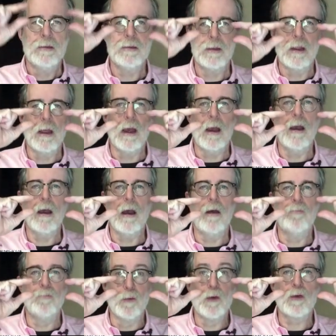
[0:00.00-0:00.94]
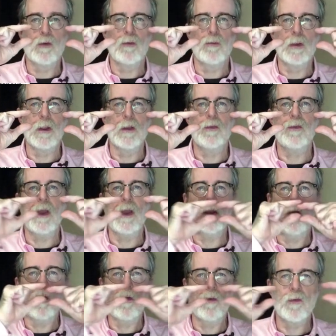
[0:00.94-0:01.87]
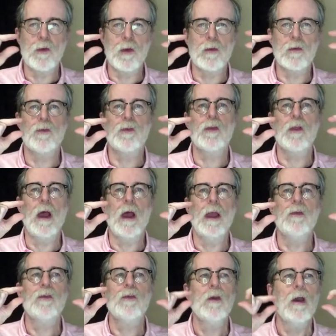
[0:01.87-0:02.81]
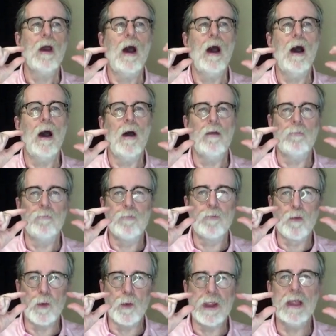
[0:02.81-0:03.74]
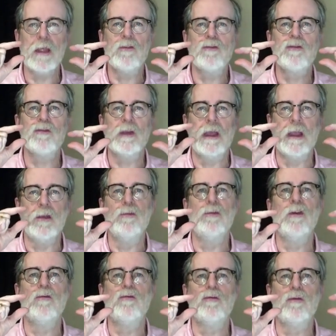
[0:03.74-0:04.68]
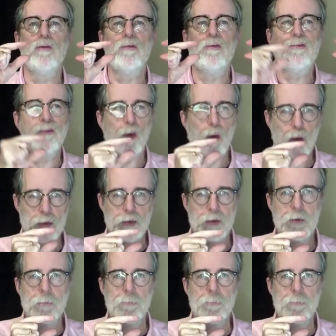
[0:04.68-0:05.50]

a vertical real estate, a horizontal slice for each individual folder.